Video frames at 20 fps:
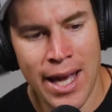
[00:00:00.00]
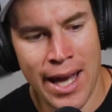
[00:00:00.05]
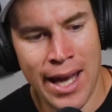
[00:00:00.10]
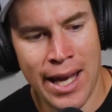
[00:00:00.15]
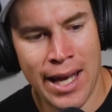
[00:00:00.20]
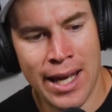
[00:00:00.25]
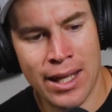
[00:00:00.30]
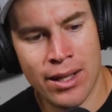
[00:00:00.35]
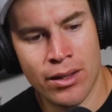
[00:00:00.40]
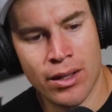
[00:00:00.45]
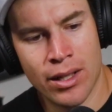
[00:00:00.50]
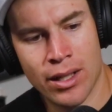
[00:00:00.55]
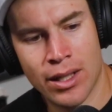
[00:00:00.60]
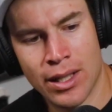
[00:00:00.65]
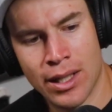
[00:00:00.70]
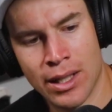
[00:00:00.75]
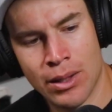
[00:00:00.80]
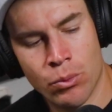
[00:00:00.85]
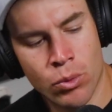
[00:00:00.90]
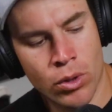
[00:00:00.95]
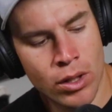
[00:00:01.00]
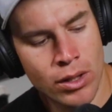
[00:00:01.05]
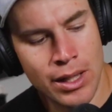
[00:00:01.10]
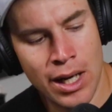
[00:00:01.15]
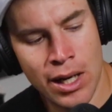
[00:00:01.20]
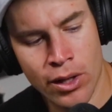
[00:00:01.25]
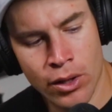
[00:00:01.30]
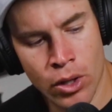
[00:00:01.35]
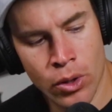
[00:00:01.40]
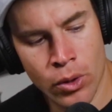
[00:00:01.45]
and it worked
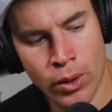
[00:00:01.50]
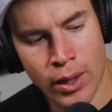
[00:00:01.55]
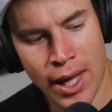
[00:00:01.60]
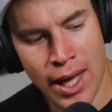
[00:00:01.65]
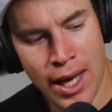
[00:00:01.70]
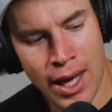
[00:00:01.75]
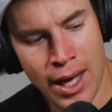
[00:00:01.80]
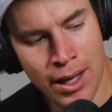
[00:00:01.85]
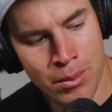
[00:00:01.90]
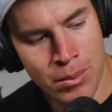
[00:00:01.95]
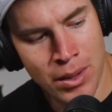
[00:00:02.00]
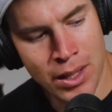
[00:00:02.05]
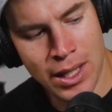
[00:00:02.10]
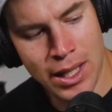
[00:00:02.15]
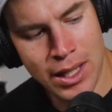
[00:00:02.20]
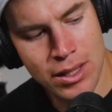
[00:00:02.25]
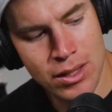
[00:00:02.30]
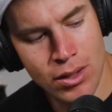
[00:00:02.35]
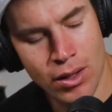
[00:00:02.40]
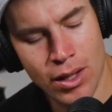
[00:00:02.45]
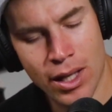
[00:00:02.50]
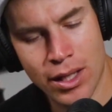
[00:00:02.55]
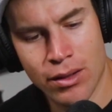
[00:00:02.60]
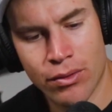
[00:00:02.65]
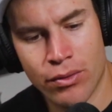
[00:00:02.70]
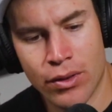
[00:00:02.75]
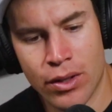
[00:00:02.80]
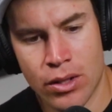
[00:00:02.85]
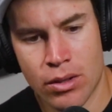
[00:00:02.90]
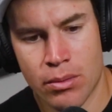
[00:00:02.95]
out okay. I mean, he still had to
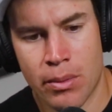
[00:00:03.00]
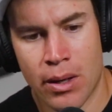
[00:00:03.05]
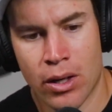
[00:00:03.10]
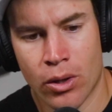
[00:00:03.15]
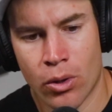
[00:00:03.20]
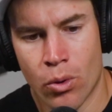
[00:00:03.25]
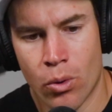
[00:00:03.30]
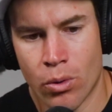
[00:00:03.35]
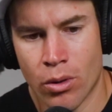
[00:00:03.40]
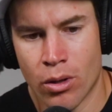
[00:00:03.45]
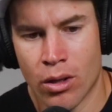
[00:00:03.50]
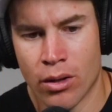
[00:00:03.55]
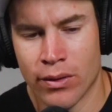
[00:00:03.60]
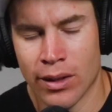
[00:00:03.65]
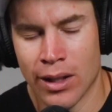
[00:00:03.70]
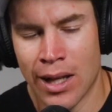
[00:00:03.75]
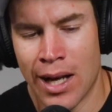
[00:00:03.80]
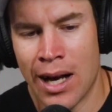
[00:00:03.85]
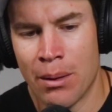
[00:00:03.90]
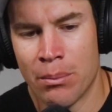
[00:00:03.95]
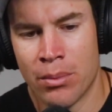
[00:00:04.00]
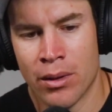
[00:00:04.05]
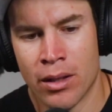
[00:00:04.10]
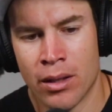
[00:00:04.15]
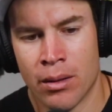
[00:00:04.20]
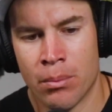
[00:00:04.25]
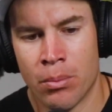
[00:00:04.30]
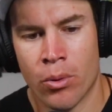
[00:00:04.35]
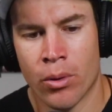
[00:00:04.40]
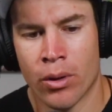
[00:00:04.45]
finish about a quarter of a lap,
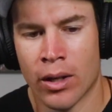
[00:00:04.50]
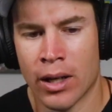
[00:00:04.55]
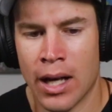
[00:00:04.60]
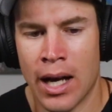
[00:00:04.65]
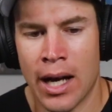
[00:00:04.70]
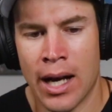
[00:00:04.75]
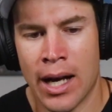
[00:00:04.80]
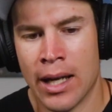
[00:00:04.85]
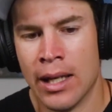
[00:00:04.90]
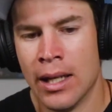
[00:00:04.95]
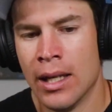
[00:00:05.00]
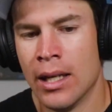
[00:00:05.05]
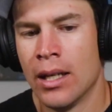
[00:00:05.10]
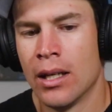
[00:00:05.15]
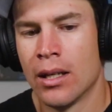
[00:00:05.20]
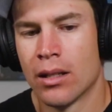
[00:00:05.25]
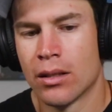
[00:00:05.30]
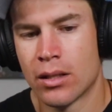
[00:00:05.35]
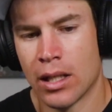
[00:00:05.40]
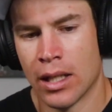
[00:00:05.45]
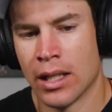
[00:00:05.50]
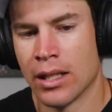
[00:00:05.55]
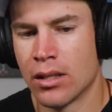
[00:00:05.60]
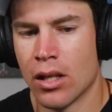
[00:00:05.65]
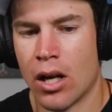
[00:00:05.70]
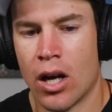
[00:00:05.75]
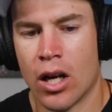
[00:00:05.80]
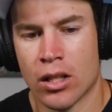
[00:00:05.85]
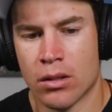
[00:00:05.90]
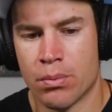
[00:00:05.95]
but the poor guy,
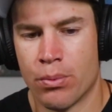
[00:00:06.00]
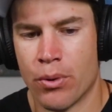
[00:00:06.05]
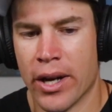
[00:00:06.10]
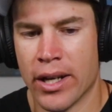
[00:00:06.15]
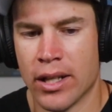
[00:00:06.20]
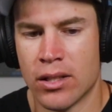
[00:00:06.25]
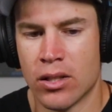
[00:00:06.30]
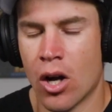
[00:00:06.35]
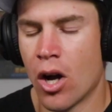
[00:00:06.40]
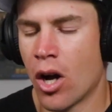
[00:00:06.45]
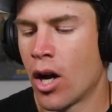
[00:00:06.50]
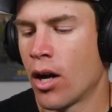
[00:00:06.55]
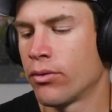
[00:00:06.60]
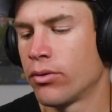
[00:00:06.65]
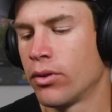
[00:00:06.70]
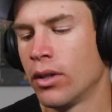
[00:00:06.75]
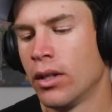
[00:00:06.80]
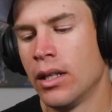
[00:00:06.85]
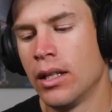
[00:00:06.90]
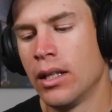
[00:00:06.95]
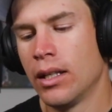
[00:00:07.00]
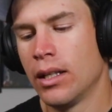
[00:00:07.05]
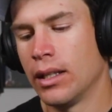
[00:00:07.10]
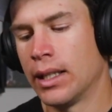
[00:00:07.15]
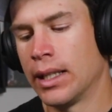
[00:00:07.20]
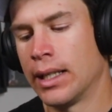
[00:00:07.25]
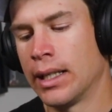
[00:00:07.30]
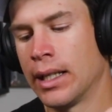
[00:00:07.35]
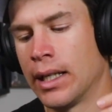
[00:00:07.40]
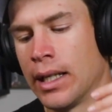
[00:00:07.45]
exhaust breaks off,
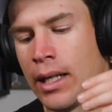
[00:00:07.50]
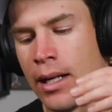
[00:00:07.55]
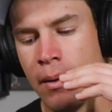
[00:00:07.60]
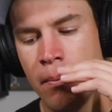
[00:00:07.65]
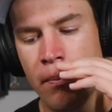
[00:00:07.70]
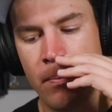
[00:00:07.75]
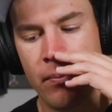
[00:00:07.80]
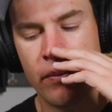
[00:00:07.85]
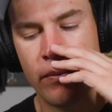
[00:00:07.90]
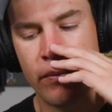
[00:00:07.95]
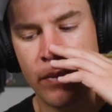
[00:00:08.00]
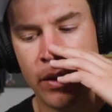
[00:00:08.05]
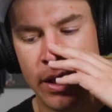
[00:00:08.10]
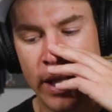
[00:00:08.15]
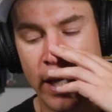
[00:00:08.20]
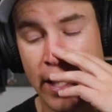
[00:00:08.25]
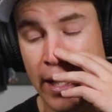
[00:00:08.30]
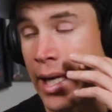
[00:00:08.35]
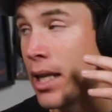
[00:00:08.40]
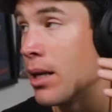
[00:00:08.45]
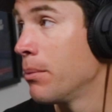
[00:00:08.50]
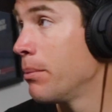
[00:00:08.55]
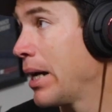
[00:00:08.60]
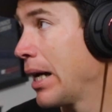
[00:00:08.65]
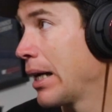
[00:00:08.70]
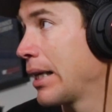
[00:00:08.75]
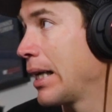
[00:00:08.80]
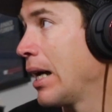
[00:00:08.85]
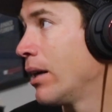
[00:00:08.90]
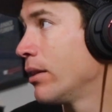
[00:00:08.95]
and they get him
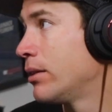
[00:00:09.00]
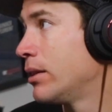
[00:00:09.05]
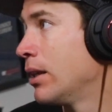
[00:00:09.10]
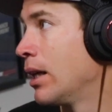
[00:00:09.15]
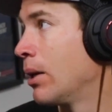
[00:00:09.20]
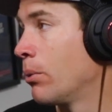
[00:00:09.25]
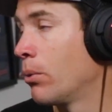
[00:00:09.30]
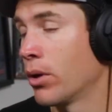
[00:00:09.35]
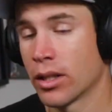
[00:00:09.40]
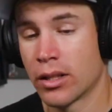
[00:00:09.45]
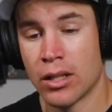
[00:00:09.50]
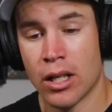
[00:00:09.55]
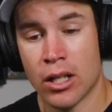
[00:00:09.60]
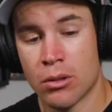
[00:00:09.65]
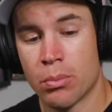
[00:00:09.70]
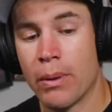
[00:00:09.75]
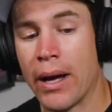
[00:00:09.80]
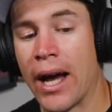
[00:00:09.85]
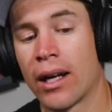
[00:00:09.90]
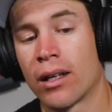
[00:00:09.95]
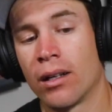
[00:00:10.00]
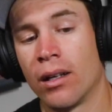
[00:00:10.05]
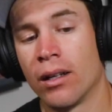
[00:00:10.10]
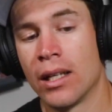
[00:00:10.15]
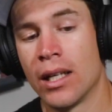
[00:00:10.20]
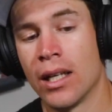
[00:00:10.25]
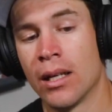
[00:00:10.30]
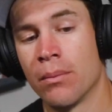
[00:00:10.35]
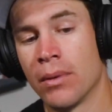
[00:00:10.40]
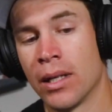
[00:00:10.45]
back out there. I want to touch back on
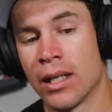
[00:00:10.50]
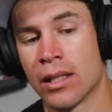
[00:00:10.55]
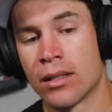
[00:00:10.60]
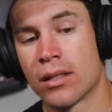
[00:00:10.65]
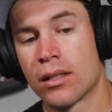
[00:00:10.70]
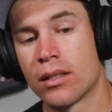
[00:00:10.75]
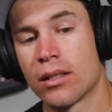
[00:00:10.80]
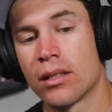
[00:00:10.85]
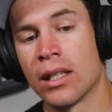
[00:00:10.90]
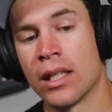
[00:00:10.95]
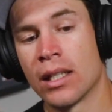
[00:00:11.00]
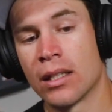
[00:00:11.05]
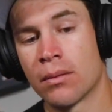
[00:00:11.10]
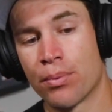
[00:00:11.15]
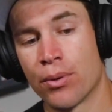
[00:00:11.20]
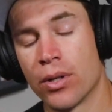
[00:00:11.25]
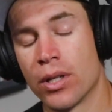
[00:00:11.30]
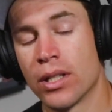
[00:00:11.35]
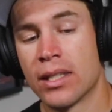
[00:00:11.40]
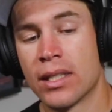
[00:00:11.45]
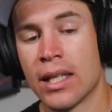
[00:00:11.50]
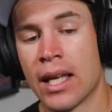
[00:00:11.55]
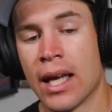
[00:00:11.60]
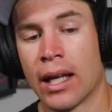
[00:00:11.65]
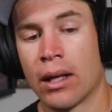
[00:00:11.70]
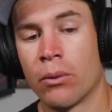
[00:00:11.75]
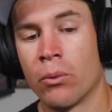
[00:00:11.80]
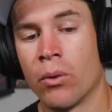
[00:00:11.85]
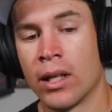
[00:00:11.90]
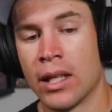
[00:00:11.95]
him. It's pretty
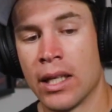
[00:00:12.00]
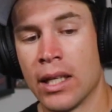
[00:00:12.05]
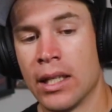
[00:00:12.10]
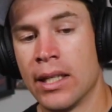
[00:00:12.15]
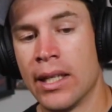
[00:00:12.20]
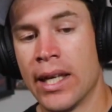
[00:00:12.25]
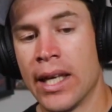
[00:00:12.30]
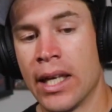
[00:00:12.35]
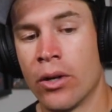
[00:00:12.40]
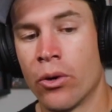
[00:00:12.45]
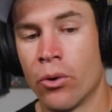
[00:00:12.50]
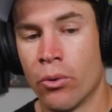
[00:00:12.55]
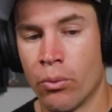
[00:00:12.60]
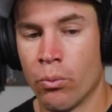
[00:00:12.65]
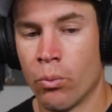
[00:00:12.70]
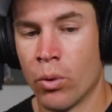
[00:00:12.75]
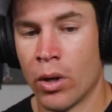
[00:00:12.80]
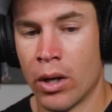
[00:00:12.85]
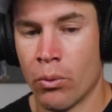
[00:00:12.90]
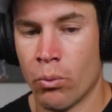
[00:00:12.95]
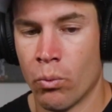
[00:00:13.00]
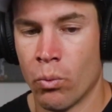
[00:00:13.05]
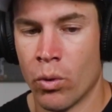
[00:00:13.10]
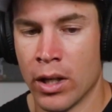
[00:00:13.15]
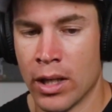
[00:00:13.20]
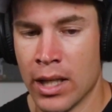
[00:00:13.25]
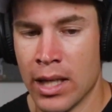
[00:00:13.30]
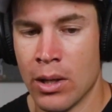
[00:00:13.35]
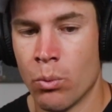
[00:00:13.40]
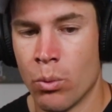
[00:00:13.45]
sick what he did, or
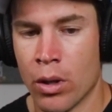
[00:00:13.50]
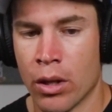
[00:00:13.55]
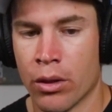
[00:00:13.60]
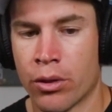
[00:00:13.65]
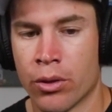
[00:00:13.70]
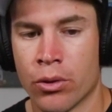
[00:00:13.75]
what he went